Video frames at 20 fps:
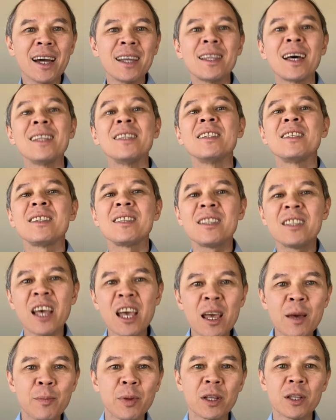and
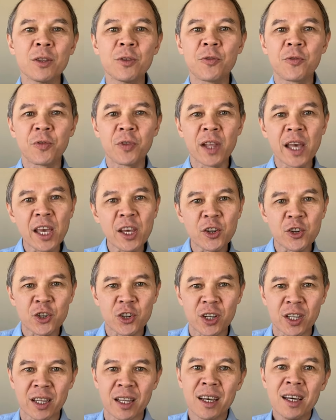unstable
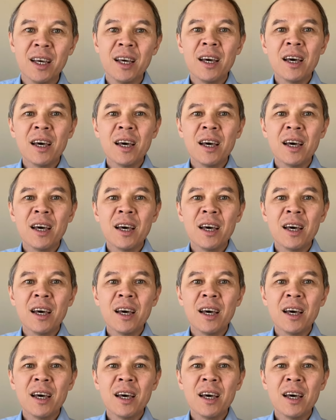inflation,